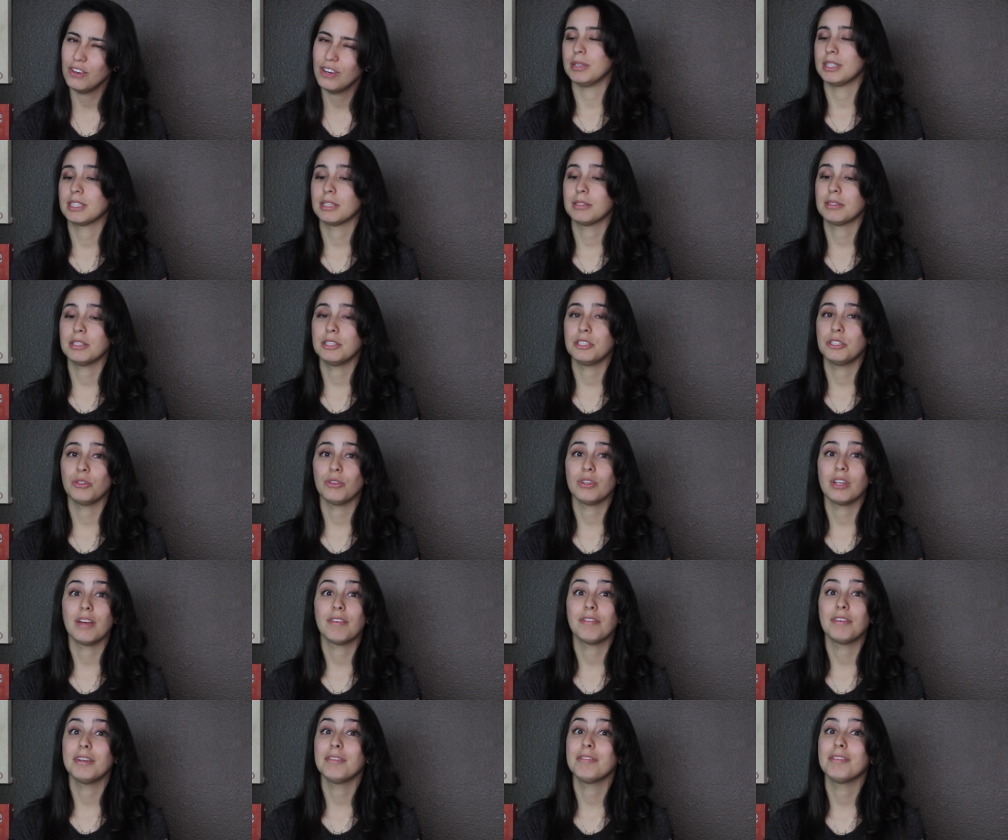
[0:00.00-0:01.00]
And sometimes you'll
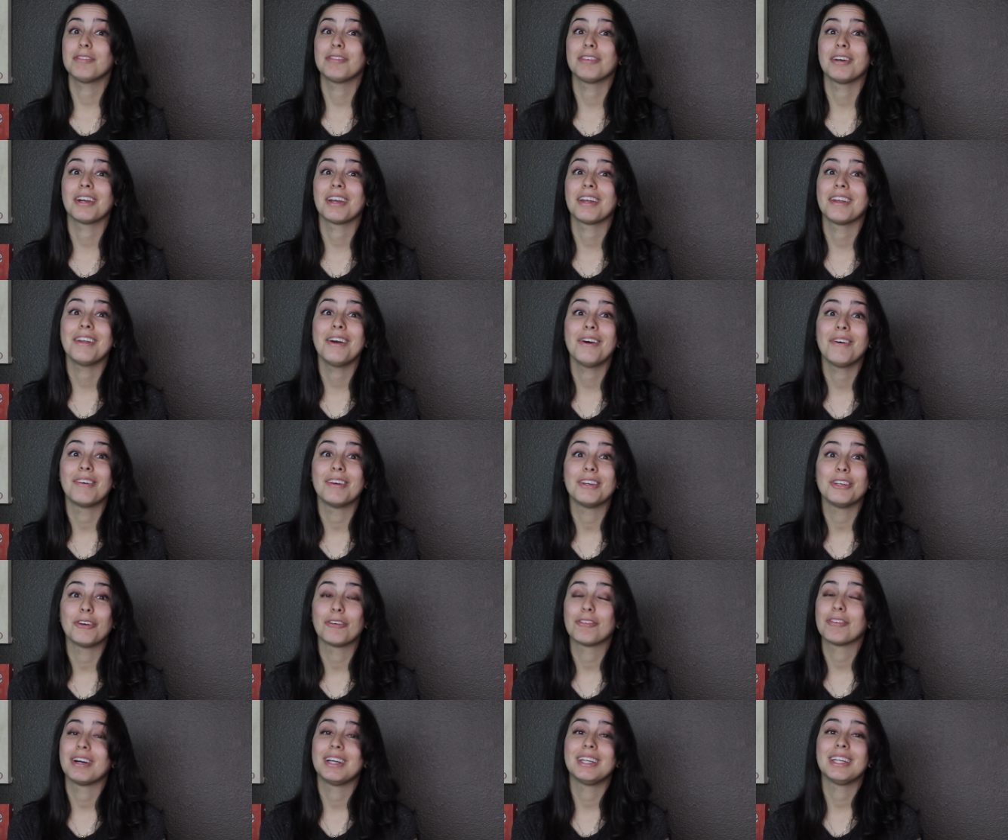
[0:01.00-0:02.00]
never even fucking know and
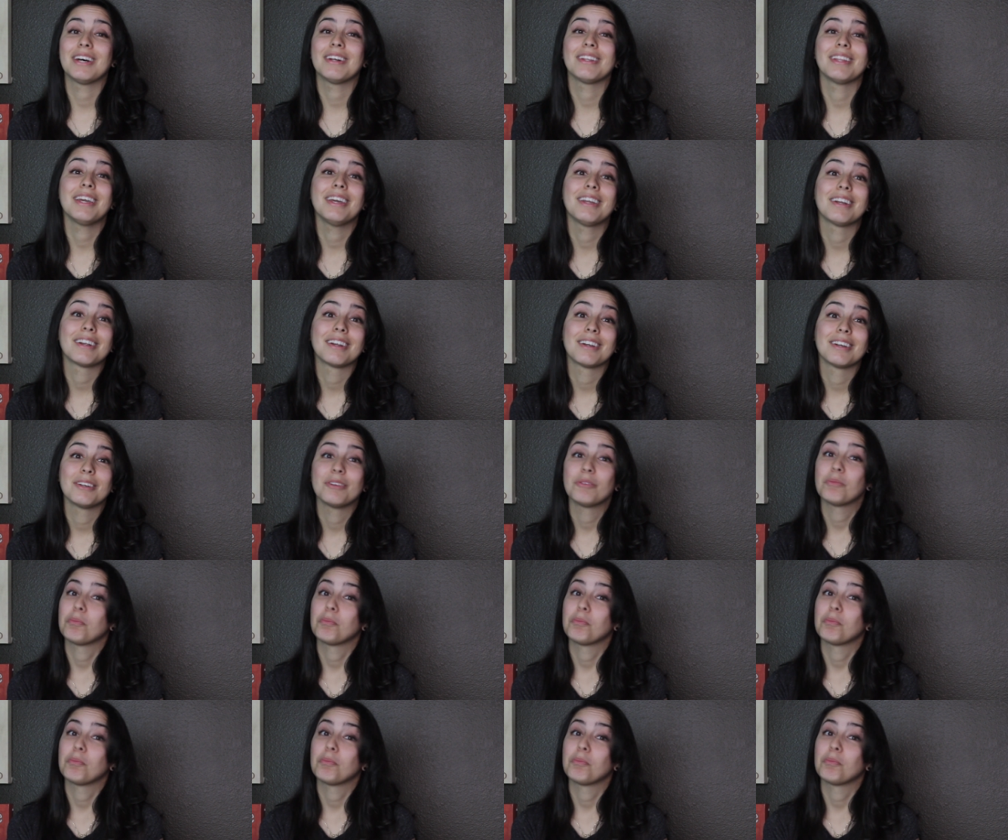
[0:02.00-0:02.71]
you'll find out later.